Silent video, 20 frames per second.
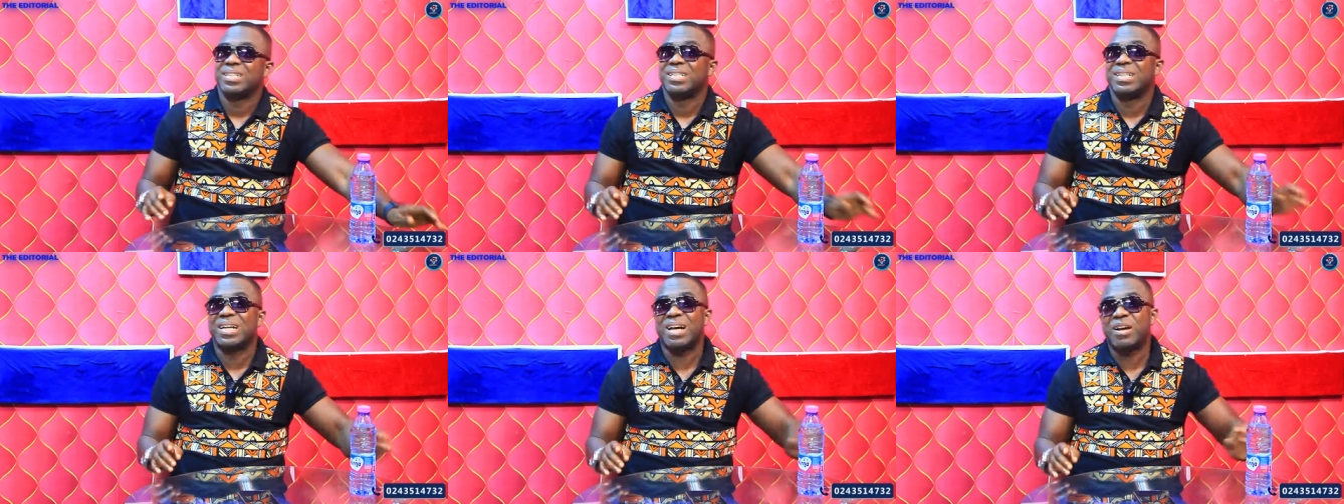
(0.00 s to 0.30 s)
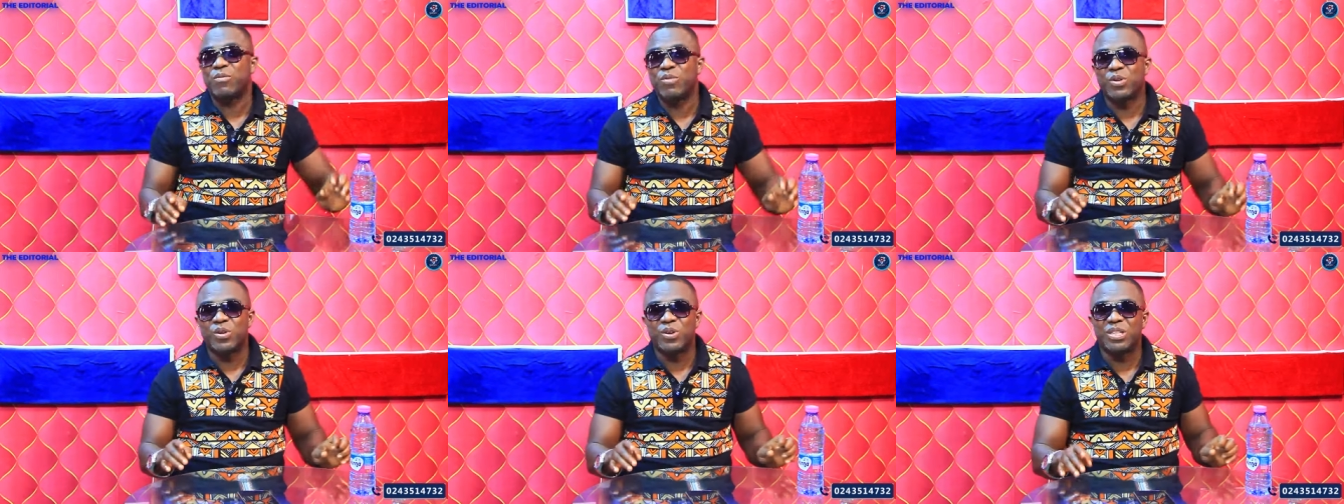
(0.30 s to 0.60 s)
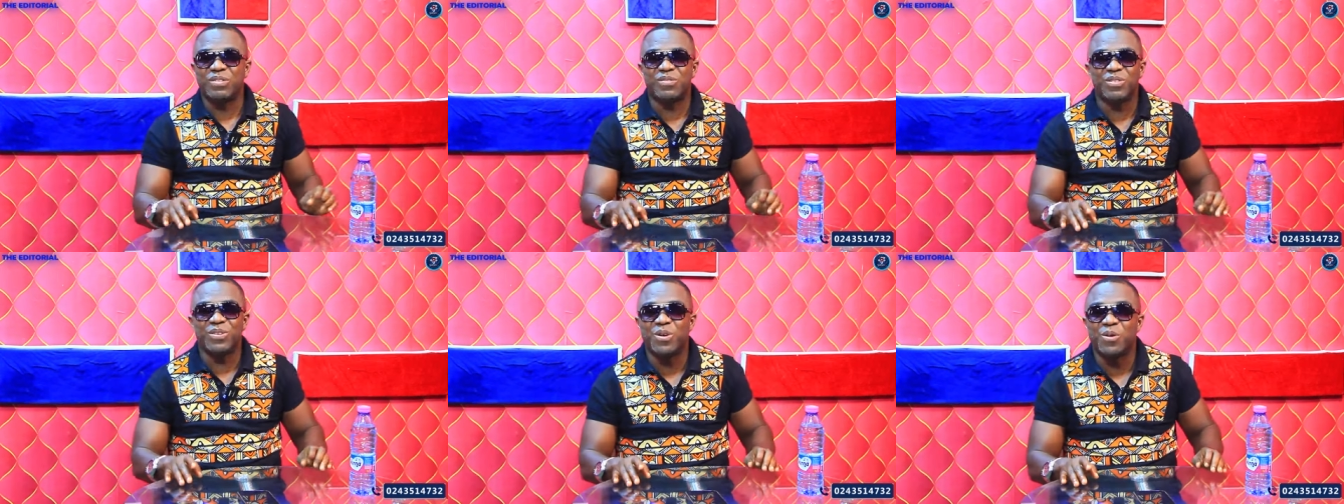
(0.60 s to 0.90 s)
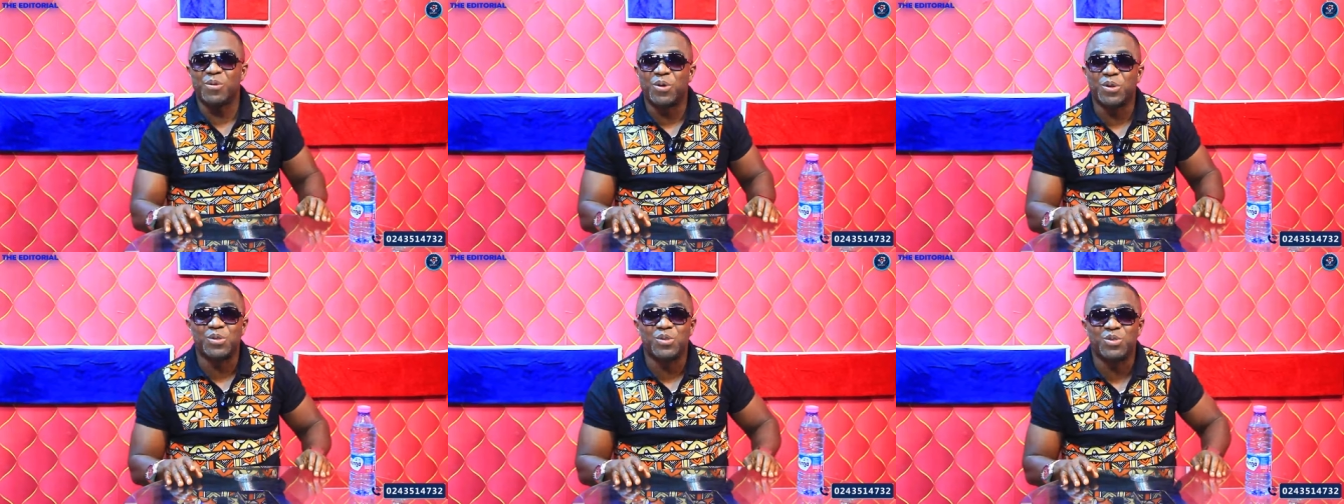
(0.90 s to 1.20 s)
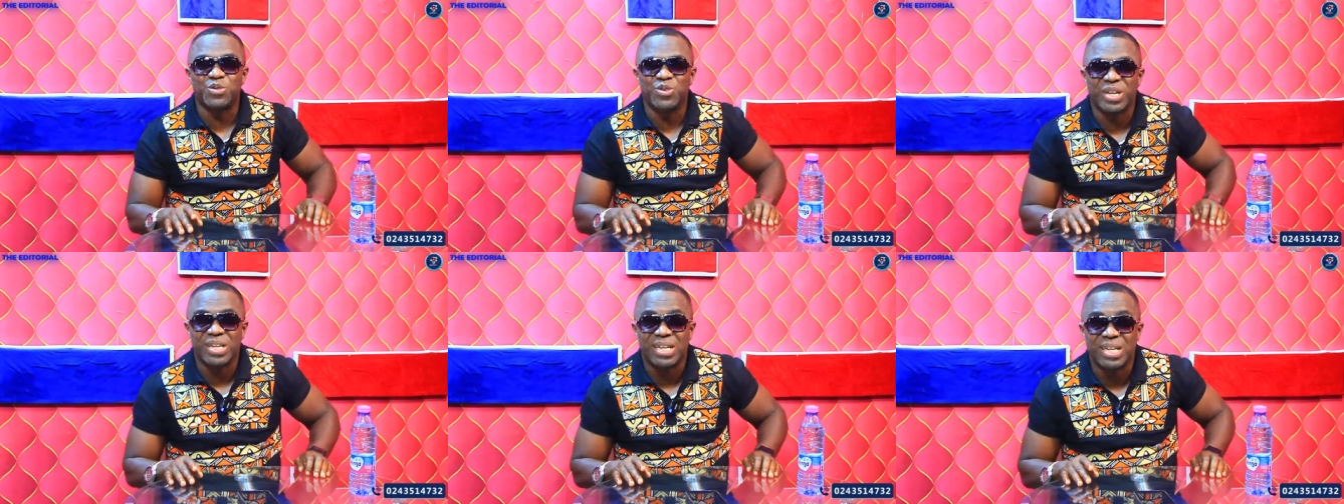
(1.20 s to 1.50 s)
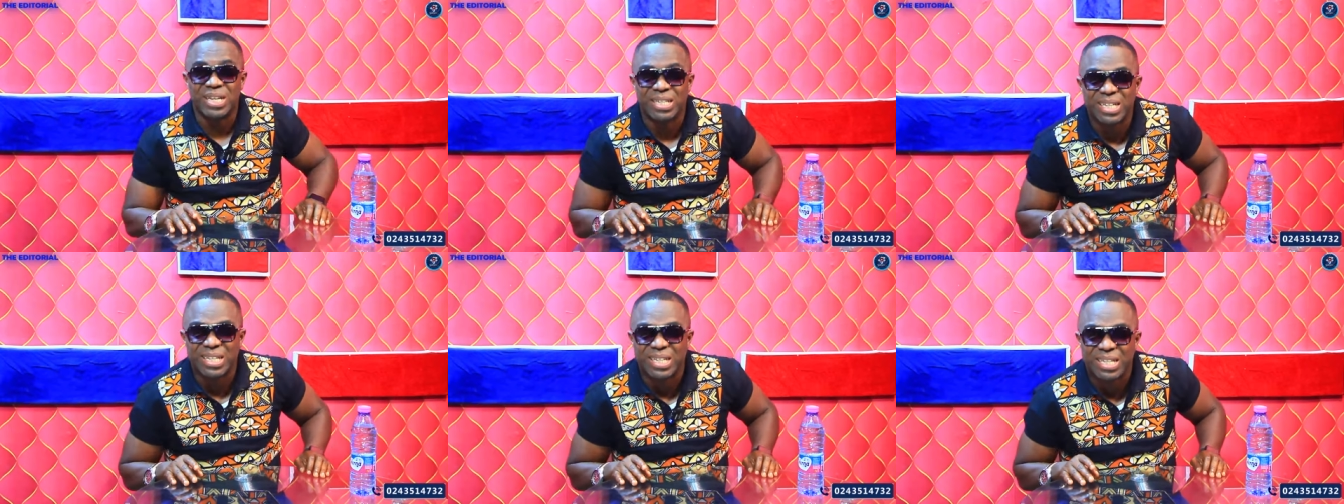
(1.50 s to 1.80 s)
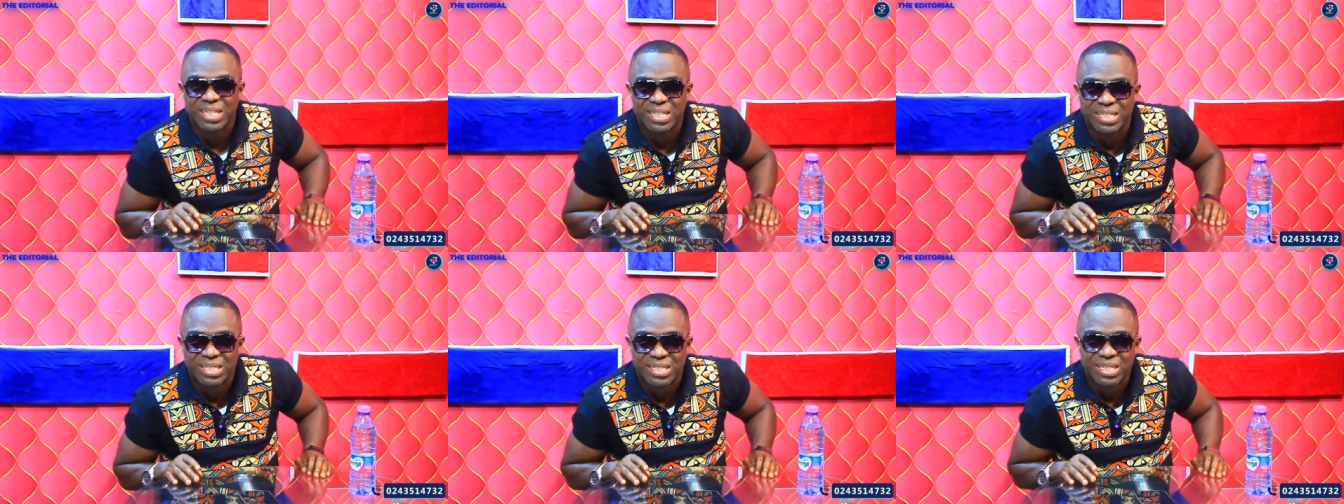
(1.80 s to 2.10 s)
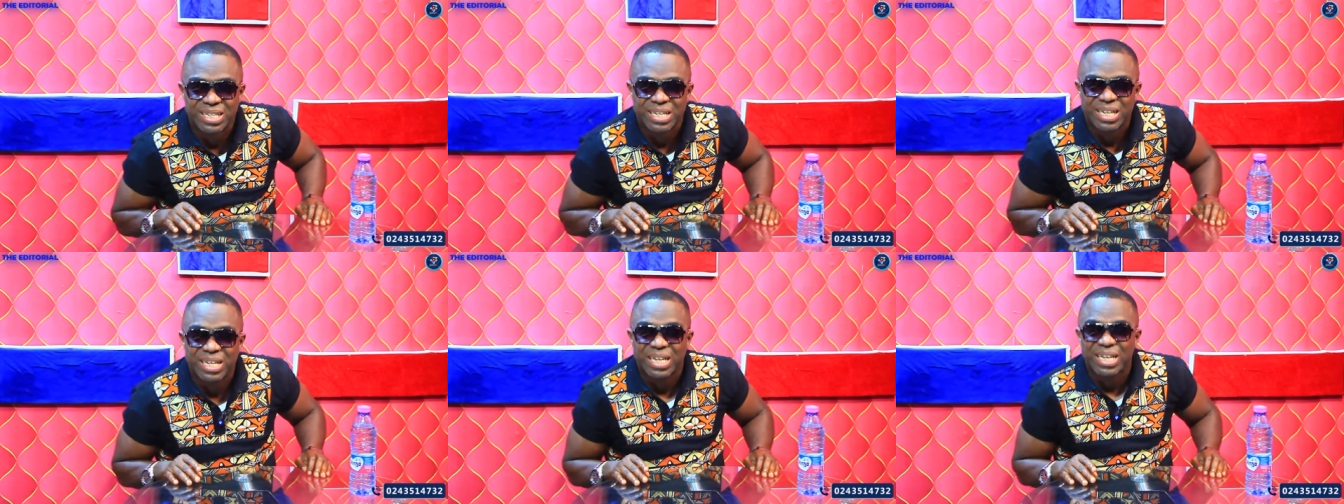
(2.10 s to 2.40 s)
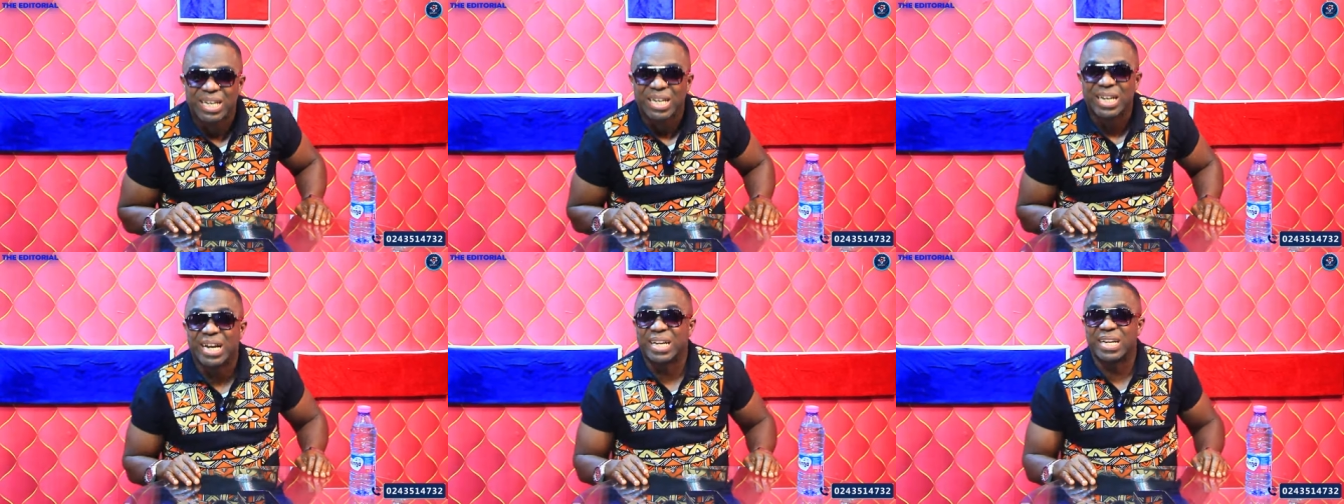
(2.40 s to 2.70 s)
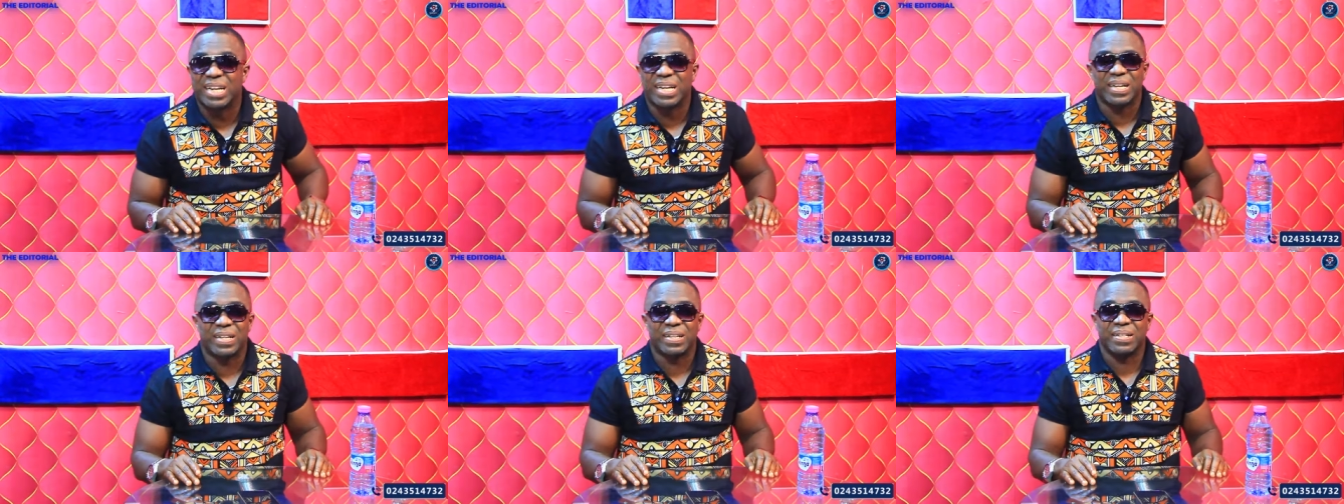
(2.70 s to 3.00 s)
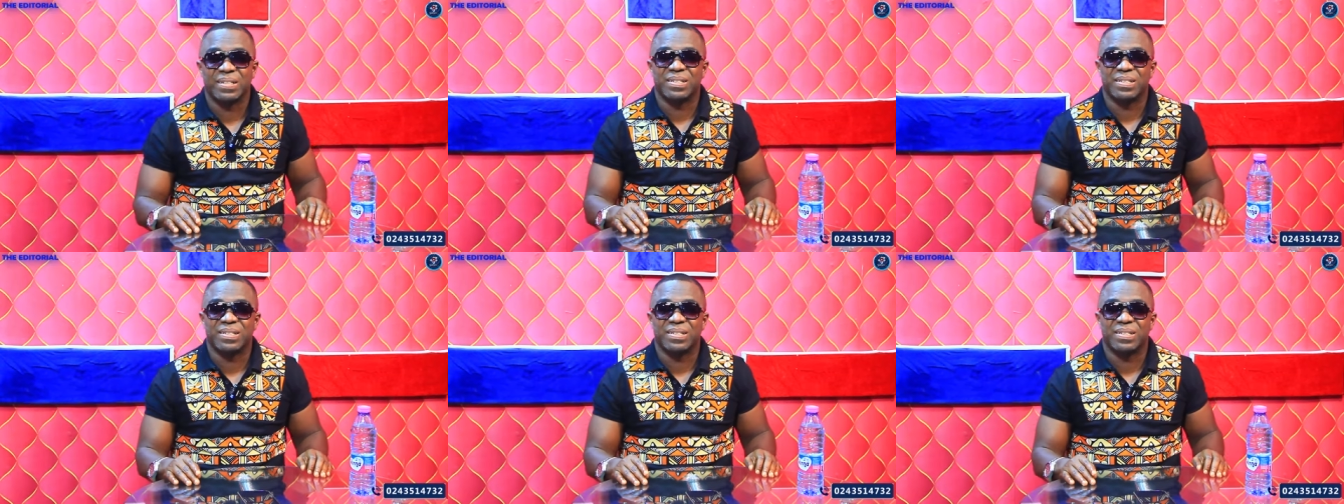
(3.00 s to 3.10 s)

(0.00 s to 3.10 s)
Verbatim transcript: Now we don't even know what to do again in this Ghana.